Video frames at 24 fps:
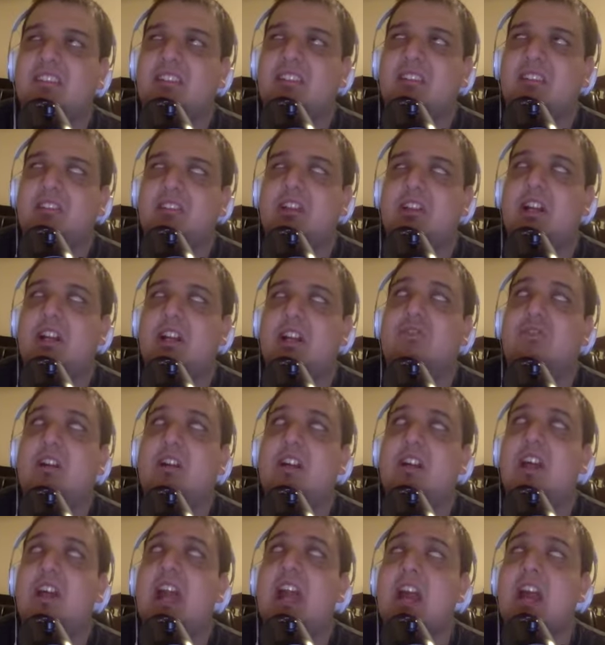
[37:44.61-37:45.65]
they're not trying to
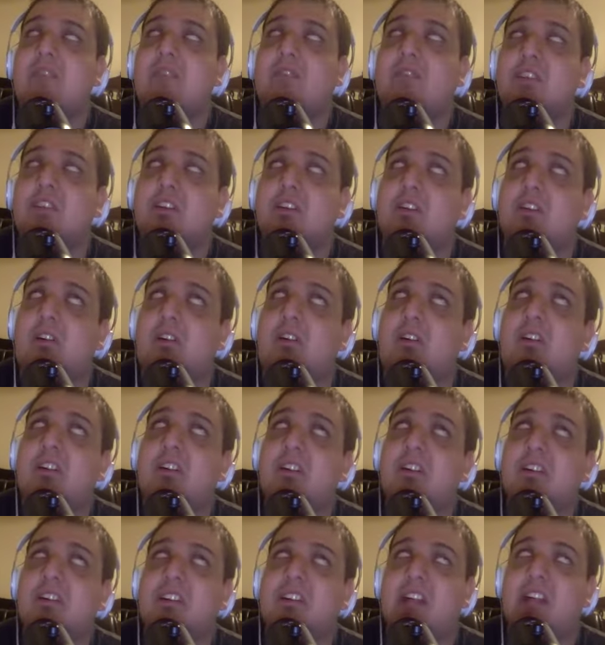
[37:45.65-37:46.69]
head for the goal,
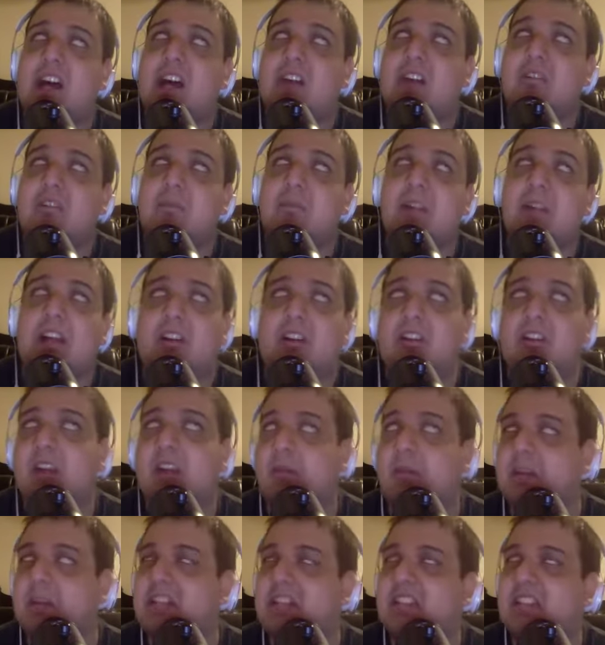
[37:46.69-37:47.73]
then I would be like, okay,
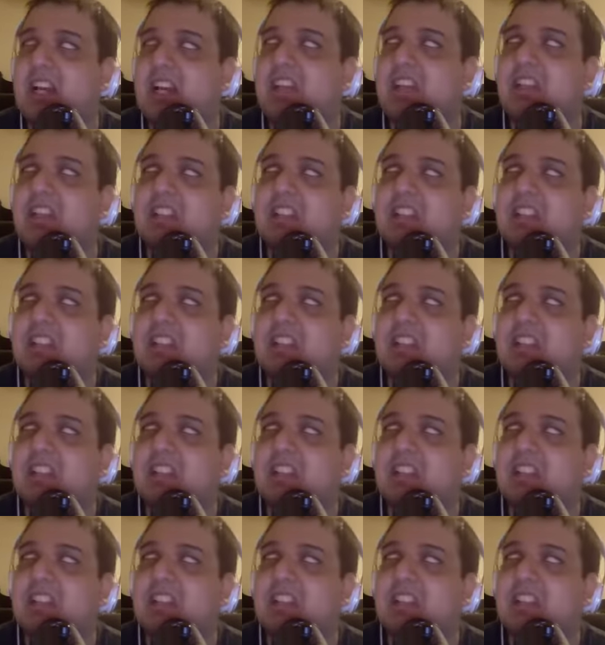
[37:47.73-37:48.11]
please end this.